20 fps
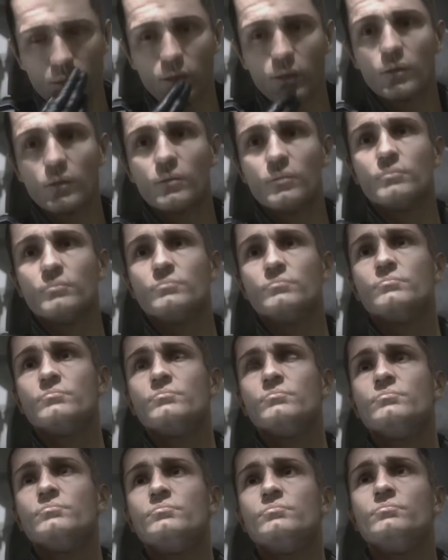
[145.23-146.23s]

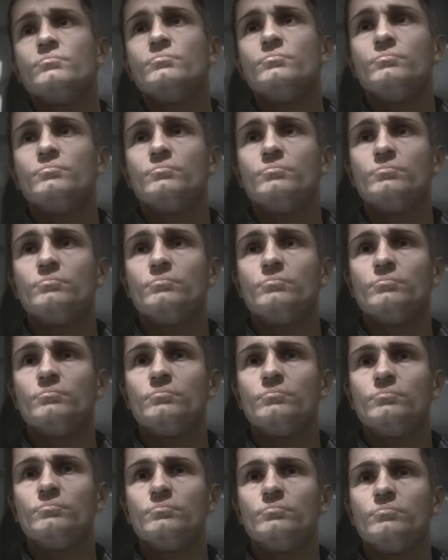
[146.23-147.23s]

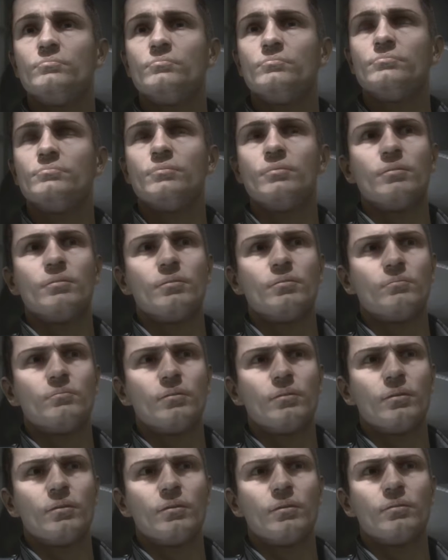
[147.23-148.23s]

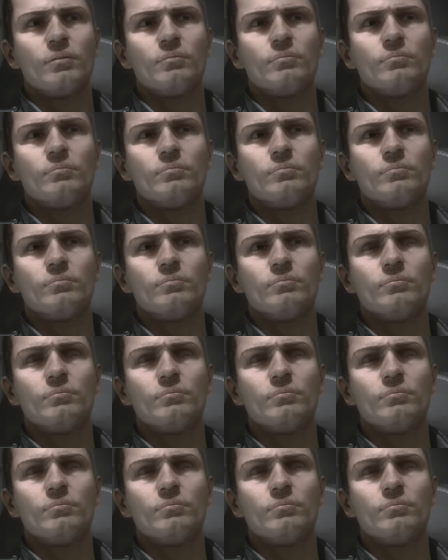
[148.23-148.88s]
Nothing is said.